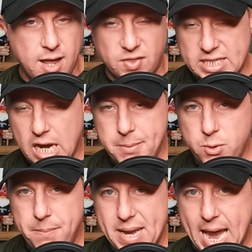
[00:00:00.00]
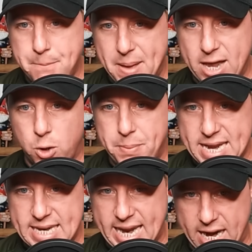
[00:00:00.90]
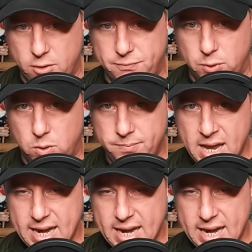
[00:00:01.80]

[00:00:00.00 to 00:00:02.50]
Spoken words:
the WNBA better be careful.